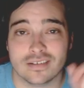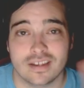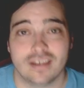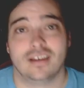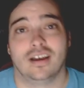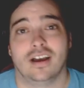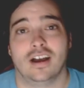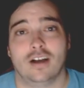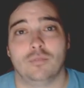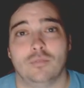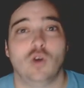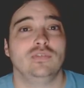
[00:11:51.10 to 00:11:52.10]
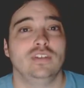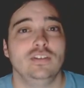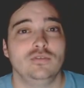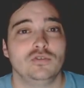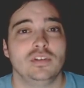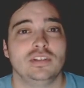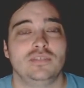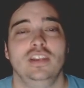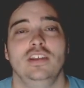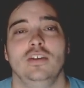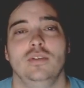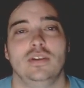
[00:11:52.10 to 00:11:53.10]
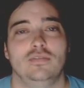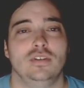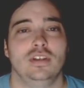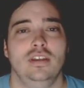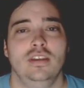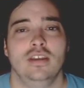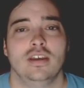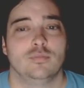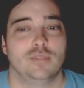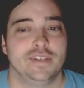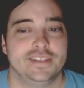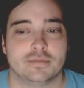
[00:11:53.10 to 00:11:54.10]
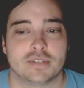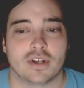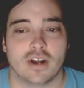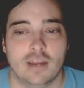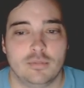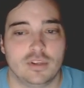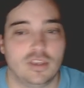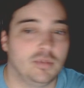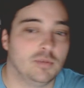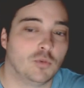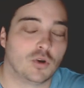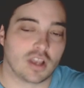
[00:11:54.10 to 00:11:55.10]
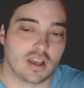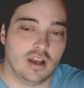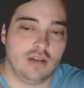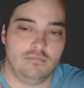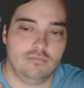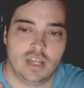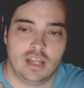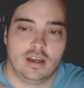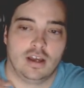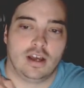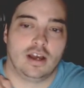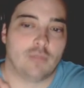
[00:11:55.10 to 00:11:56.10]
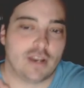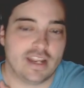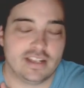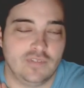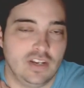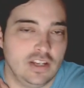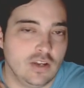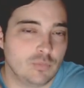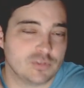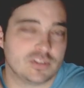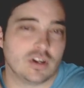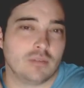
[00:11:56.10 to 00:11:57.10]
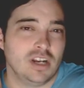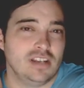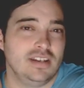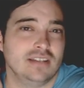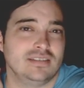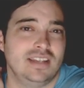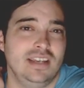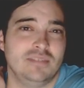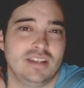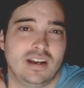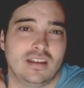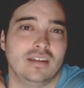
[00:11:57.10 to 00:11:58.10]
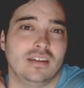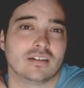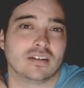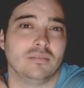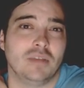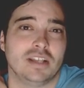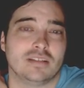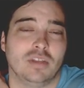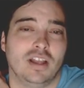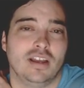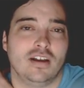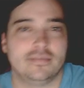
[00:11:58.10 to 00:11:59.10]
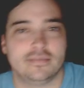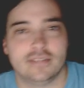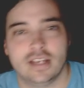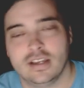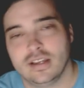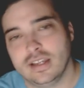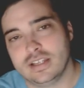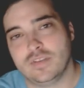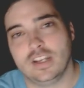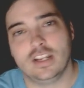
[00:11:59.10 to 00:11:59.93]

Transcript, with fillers: Um, hopefully you enjoyed this video. If you did, please subscribe and there'll be more to come. Uh, my next video, I'm going to start breaking down teams that I think are going to make the playoff. Each video